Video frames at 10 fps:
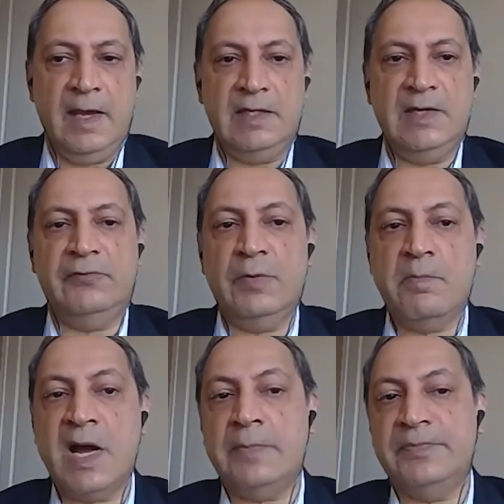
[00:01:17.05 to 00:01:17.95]
And if we
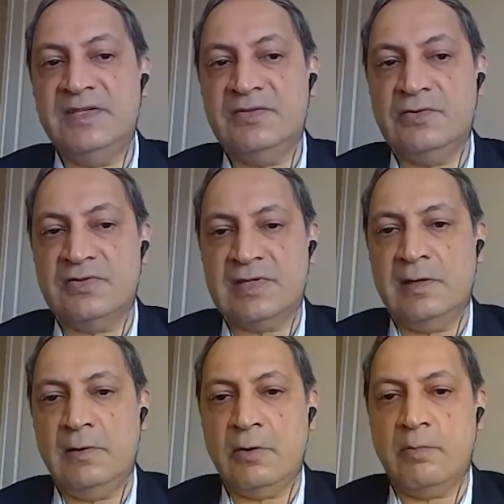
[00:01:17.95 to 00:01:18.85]
map this to the
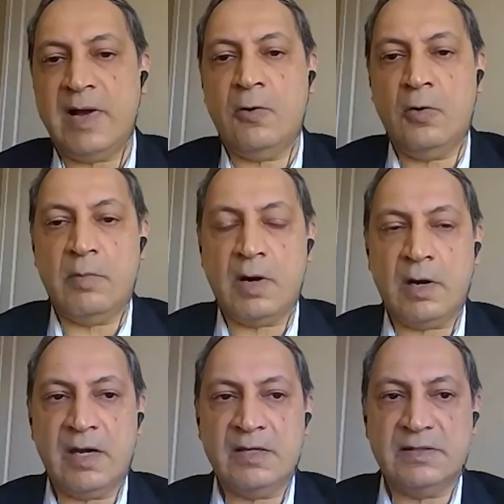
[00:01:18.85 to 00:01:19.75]
cellular backhaul
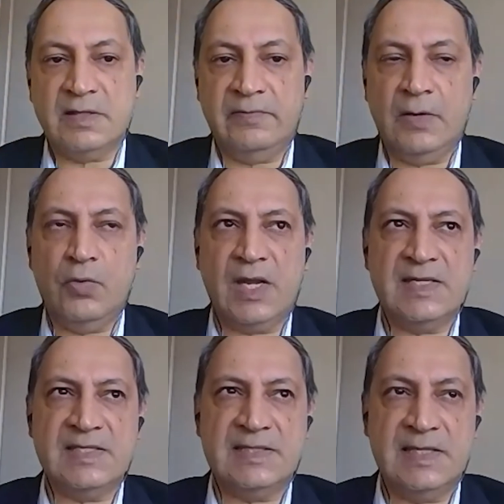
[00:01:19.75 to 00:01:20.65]
market, I think we
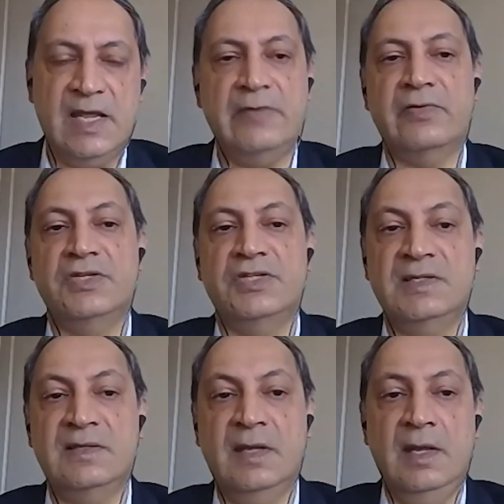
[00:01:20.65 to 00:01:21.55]
can leverage
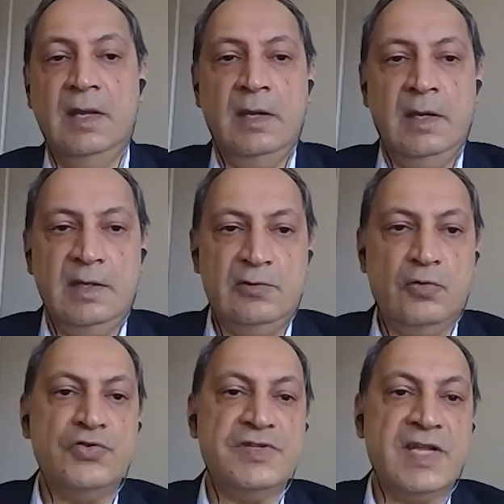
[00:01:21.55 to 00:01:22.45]
it in
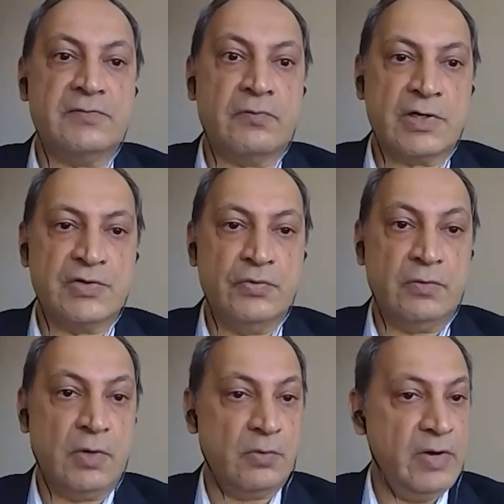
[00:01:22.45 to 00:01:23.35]
those networks
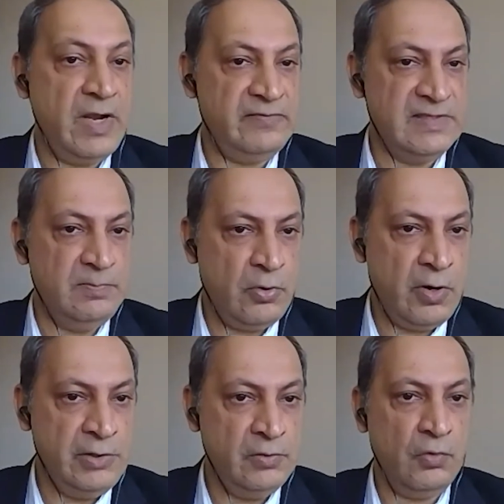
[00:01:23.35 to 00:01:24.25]
where we have
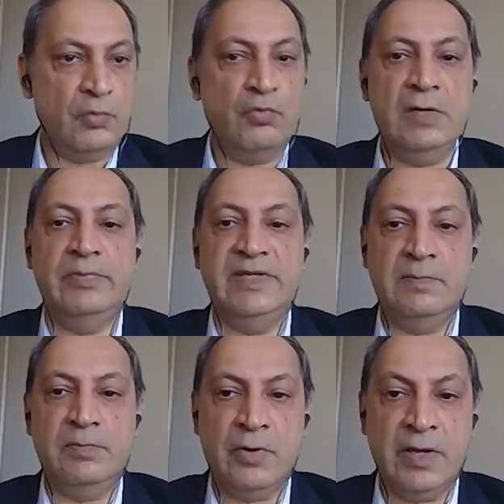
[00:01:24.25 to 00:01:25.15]
deployed or will be
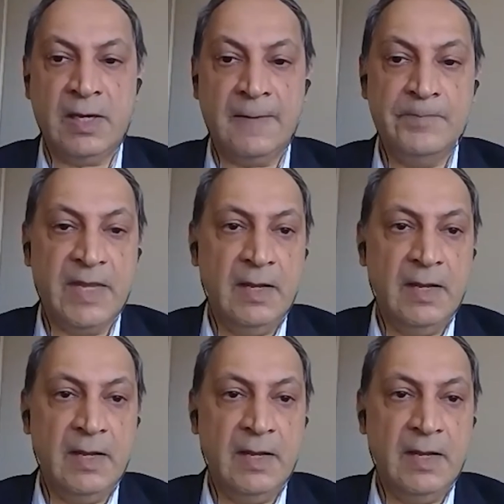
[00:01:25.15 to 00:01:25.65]
deploying,